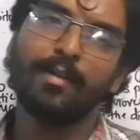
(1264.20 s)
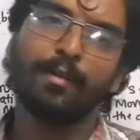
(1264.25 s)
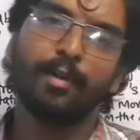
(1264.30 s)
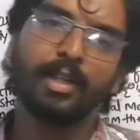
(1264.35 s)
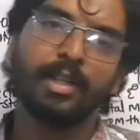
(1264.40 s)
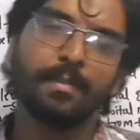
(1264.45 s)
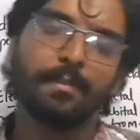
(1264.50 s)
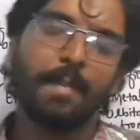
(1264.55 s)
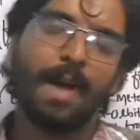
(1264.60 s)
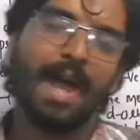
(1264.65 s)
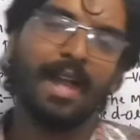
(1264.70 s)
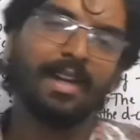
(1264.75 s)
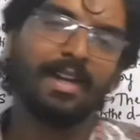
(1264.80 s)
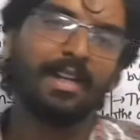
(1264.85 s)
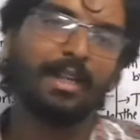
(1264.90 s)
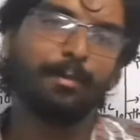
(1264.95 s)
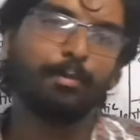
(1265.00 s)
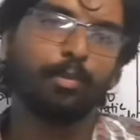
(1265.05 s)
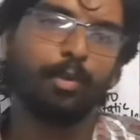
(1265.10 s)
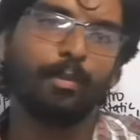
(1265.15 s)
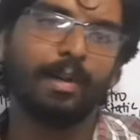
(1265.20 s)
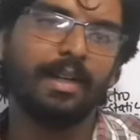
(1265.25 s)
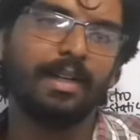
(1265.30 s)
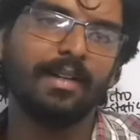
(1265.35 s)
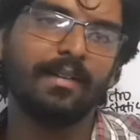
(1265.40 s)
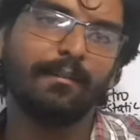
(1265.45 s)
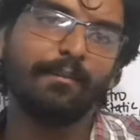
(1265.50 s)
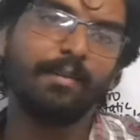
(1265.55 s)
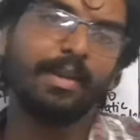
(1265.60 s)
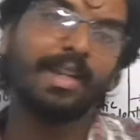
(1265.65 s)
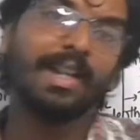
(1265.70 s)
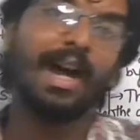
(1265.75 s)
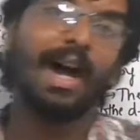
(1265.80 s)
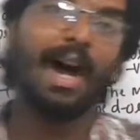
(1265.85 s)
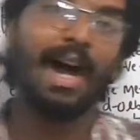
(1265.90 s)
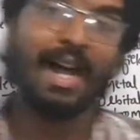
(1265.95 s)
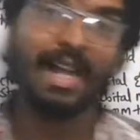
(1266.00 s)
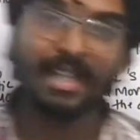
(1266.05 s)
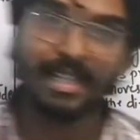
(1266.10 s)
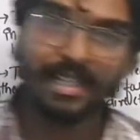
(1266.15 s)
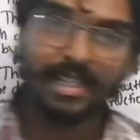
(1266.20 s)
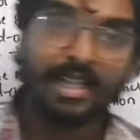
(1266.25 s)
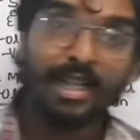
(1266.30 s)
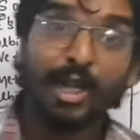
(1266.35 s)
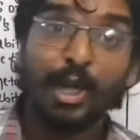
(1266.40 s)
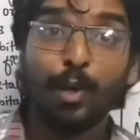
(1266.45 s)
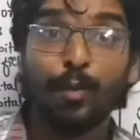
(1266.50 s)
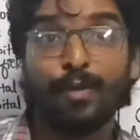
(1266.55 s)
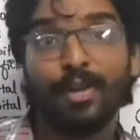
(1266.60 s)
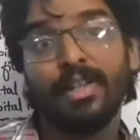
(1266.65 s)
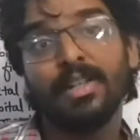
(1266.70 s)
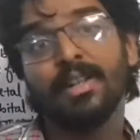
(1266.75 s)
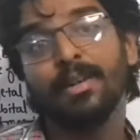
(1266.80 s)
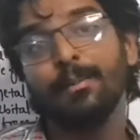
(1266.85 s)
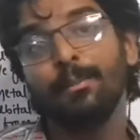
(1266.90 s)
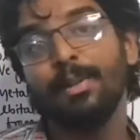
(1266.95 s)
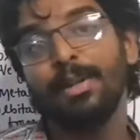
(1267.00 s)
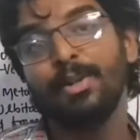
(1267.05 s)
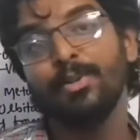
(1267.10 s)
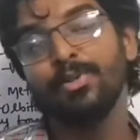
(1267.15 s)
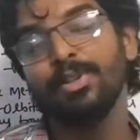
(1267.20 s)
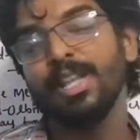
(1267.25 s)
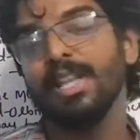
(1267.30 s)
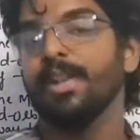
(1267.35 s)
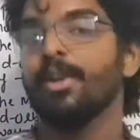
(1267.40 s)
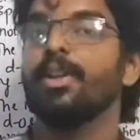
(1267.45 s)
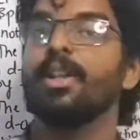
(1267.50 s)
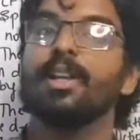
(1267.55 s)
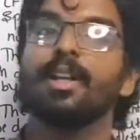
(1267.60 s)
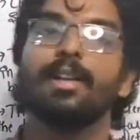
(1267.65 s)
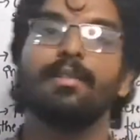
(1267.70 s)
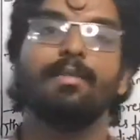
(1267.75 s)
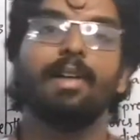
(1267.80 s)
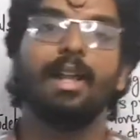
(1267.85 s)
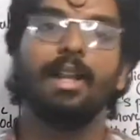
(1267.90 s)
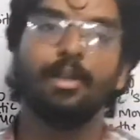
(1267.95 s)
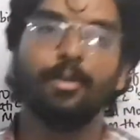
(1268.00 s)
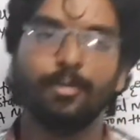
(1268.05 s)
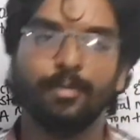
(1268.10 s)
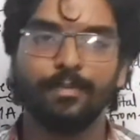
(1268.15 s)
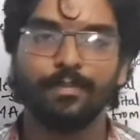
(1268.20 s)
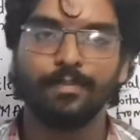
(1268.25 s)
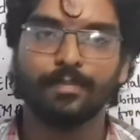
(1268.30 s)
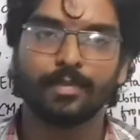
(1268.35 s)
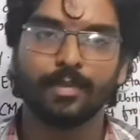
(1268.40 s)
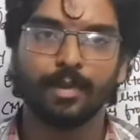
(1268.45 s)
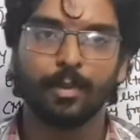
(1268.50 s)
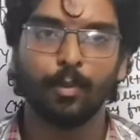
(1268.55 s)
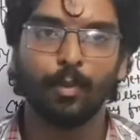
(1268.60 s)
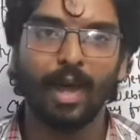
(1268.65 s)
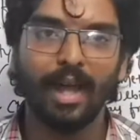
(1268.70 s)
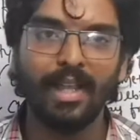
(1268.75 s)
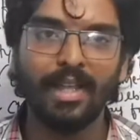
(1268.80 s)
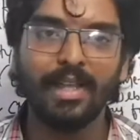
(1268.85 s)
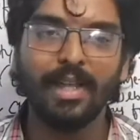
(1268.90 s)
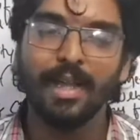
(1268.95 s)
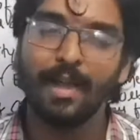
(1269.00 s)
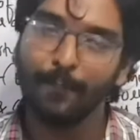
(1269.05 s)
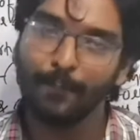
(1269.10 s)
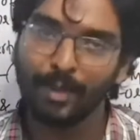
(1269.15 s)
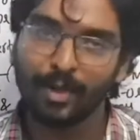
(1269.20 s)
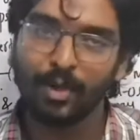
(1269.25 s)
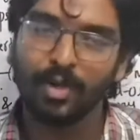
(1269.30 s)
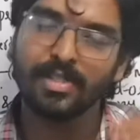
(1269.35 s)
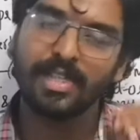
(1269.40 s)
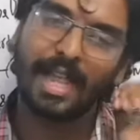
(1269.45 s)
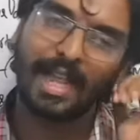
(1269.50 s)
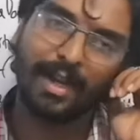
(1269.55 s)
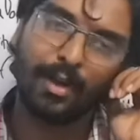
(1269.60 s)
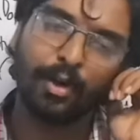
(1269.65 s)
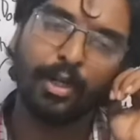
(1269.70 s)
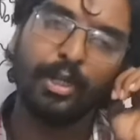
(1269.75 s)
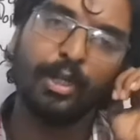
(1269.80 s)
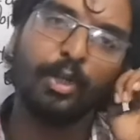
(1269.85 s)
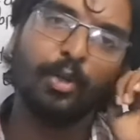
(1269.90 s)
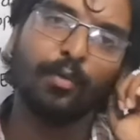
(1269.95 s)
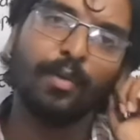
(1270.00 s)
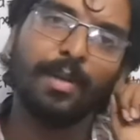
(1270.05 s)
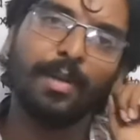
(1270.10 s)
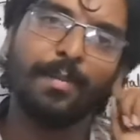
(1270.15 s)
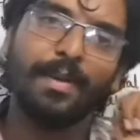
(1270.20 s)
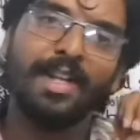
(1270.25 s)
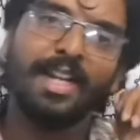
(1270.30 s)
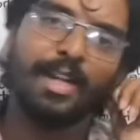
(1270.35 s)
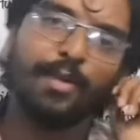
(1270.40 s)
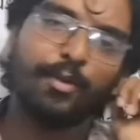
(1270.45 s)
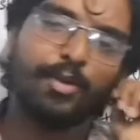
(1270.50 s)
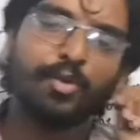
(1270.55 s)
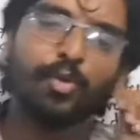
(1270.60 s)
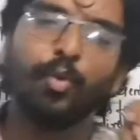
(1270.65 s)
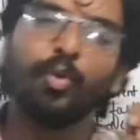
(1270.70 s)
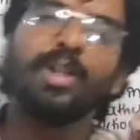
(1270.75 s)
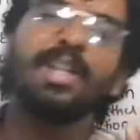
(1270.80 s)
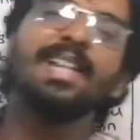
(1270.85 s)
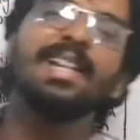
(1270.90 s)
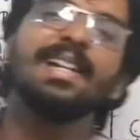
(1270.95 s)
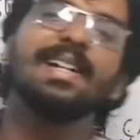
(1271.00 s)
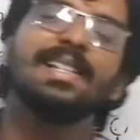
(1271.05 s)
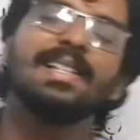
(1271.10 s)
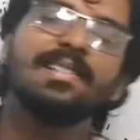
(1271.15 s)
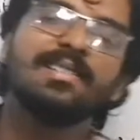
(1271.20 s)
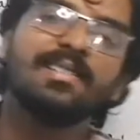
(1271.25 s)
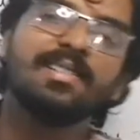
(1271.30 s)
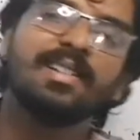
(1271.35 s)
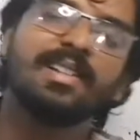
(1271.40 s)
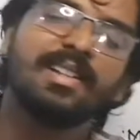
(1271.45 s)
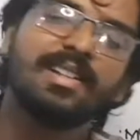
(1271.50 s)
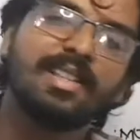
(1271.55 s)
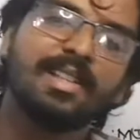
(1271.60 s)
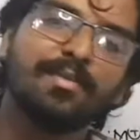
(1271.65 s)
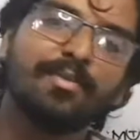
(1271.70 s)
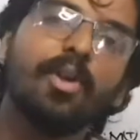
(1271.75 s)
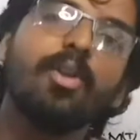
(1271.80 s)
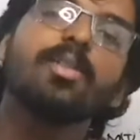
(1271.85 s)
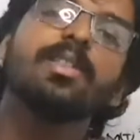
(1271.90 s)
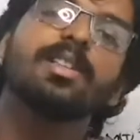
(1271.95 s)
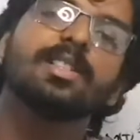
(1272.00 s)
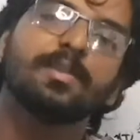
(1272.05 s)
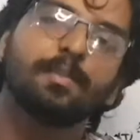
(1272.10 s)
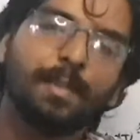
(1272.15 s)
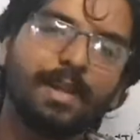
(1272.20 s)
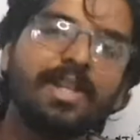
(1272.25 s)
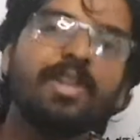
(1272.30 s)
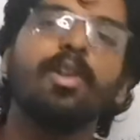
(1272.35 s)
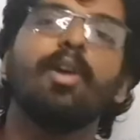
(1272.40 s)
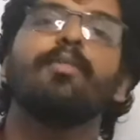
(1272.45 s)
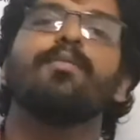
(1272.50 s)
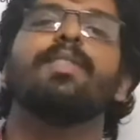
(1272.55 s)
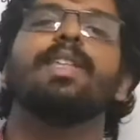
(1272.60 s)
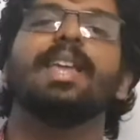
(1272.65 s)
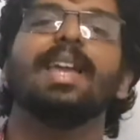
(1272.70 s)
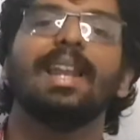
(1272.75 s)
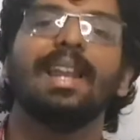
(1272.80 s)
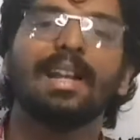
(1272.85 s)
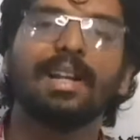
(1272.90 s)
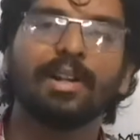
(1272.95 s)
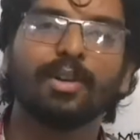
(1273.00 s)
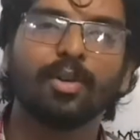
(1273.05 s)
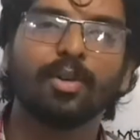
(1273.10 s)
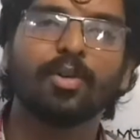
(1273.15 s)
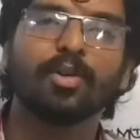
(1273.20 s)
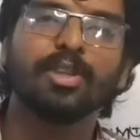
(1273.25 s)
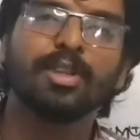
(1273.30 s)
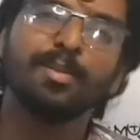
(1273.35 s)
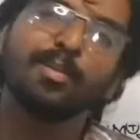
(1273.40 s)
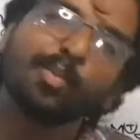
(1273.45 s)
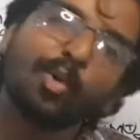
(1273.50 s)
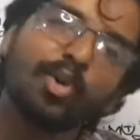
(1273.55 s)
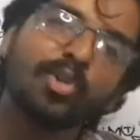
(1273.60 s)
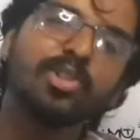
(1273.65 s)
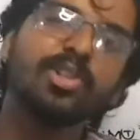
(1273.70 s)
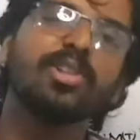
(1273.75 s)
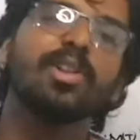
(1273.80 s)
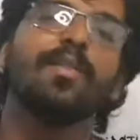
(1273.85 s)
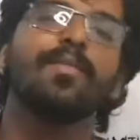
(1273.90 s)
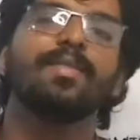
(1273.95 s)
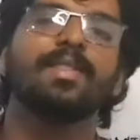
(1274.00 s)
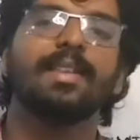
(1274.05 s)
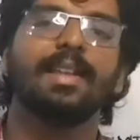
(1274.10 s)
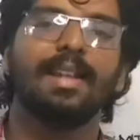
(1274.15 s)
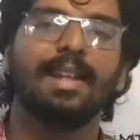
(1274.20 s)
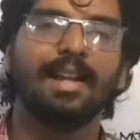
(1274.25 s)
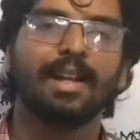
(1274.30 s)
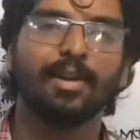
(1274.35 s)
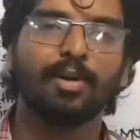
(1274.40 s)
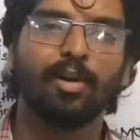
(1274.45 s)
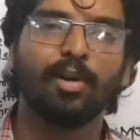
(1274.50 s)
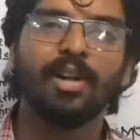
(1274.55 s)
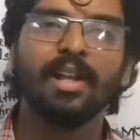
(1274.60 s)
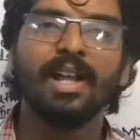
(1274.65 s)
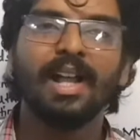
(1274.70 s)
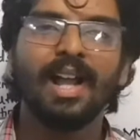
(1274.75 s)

for the magnetic momentum were high when compared to theoretical value. Why? Because according to VBT, it was only considering the what? The spin of the electron or the motion of the electron,